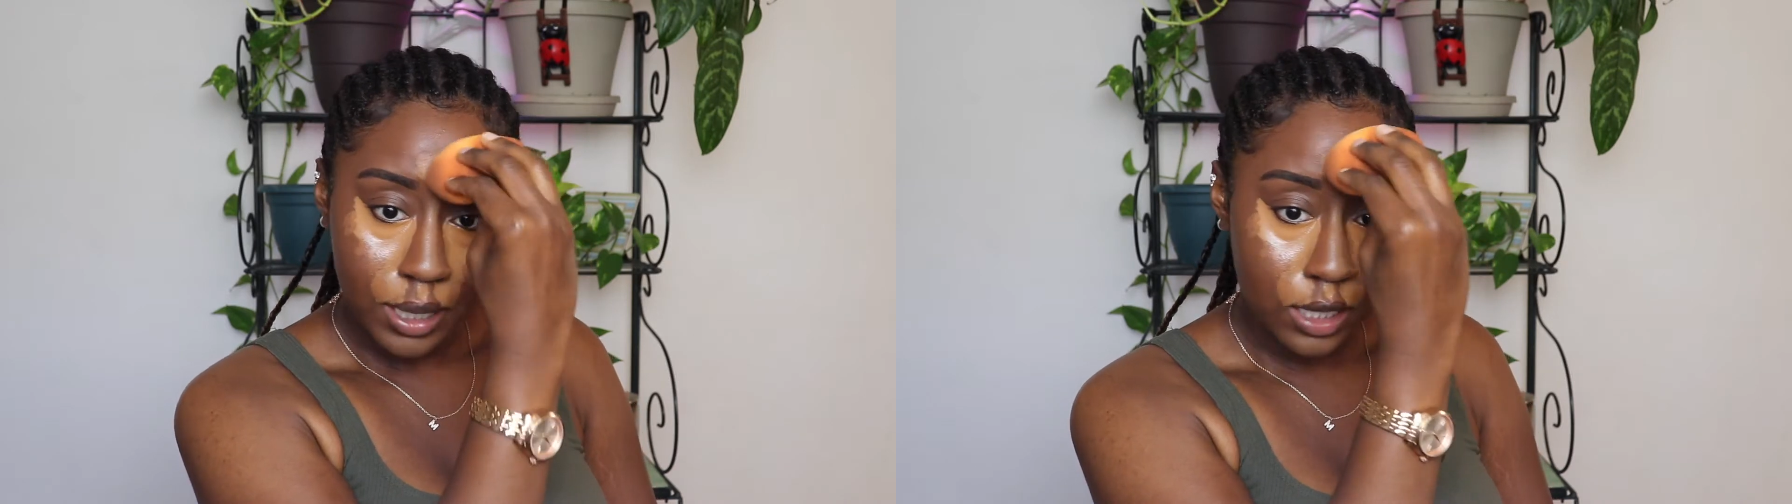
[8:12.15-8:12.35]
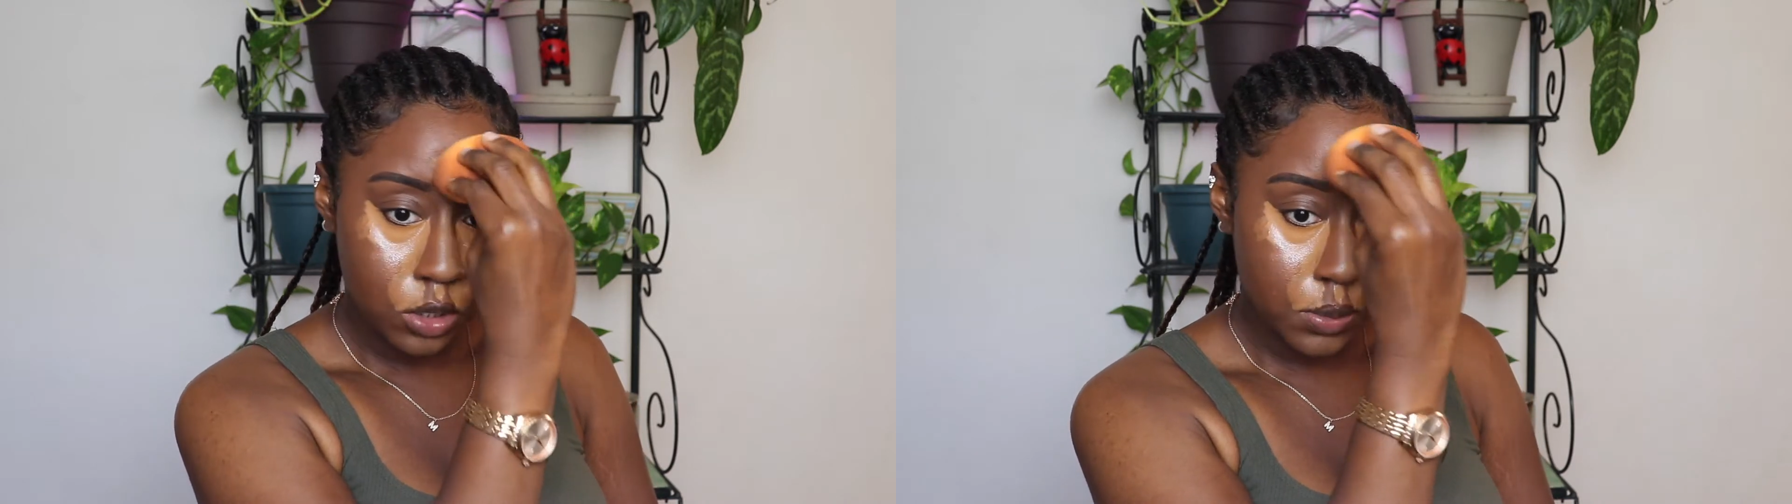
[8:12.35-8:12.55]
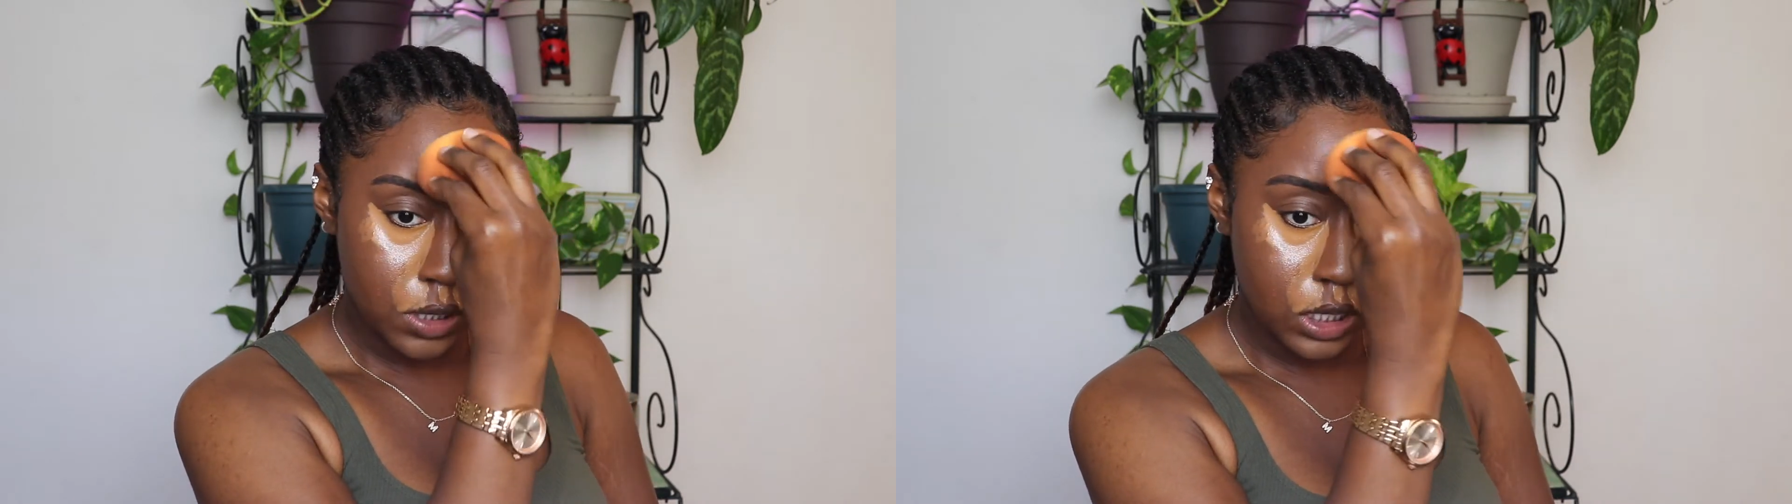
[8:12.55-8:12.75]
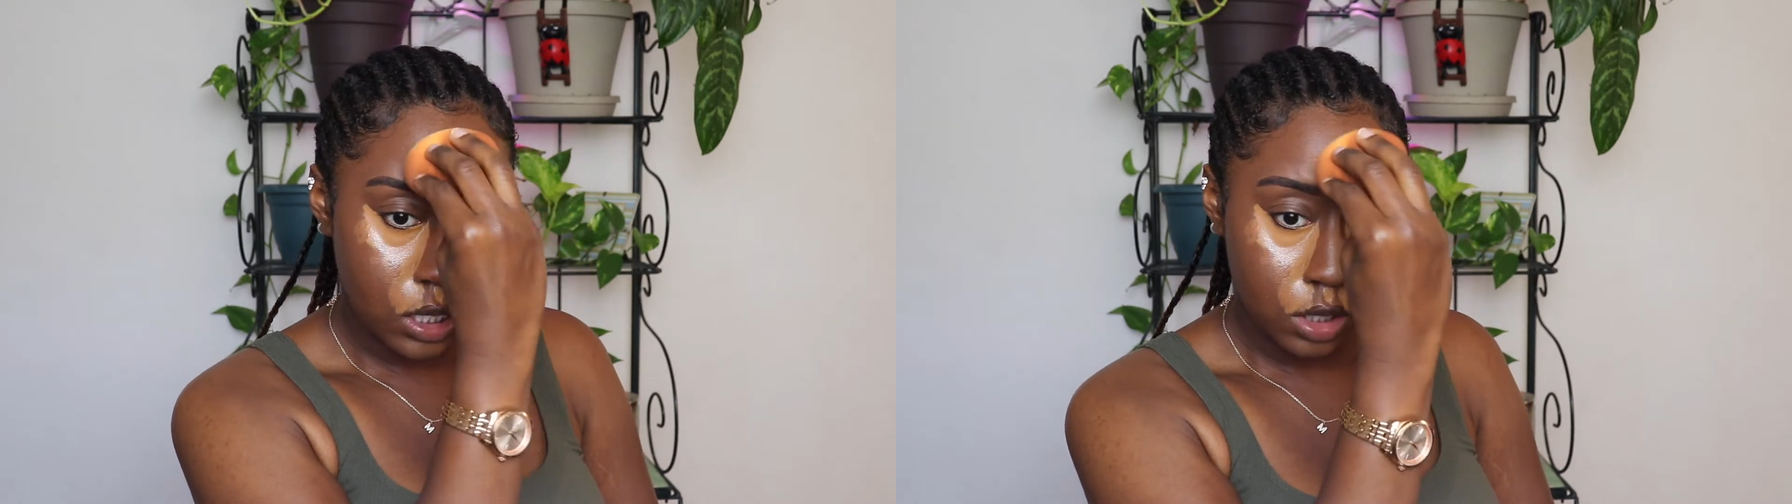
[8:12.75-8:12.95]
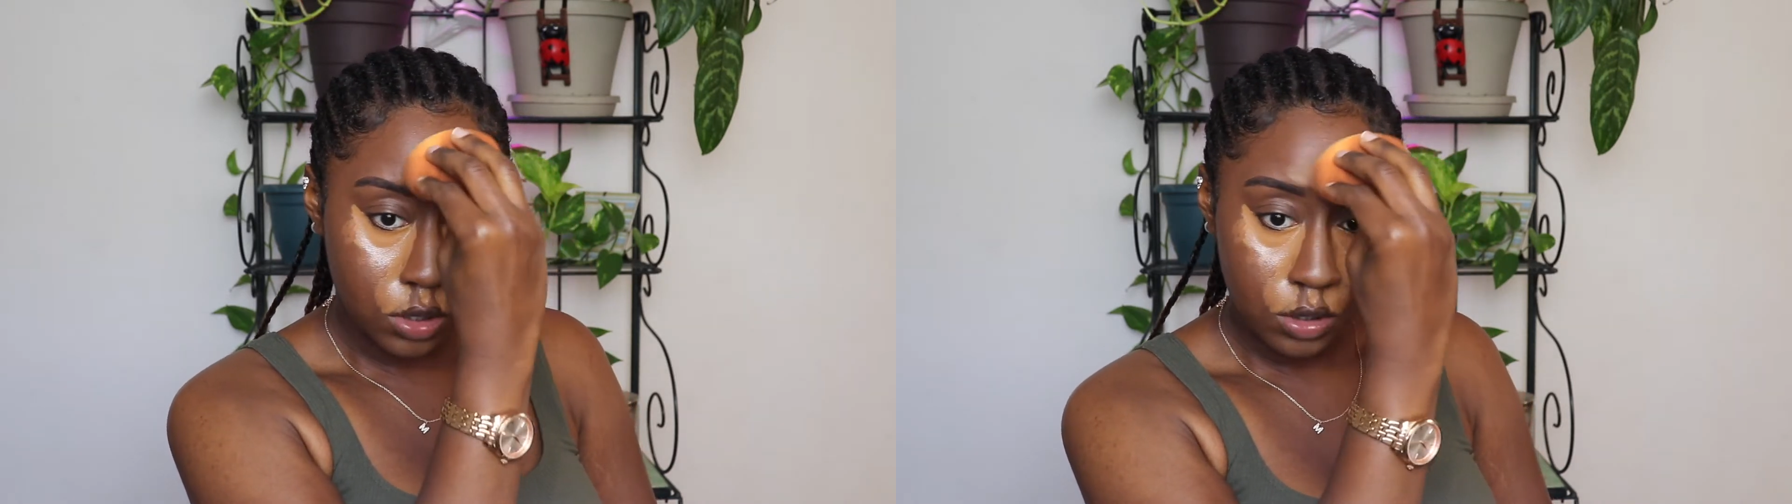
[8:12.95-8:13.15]
I do be seeing
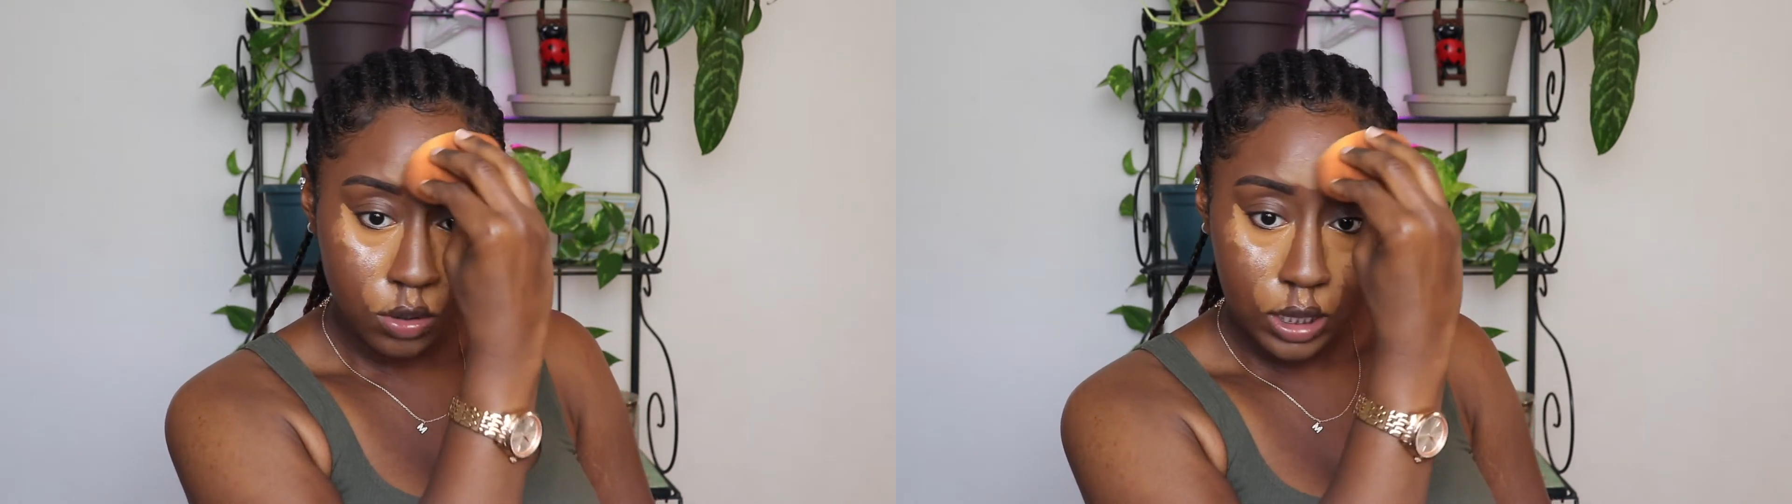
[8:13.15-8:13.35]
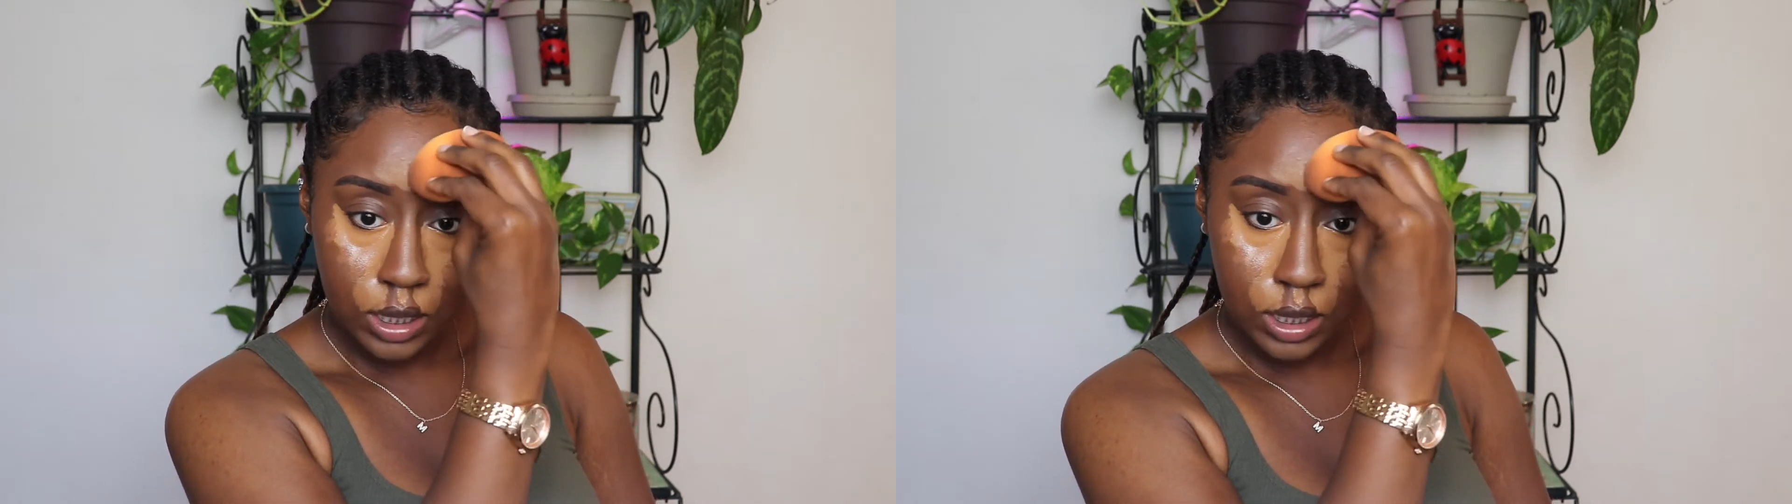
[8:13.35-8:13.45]
other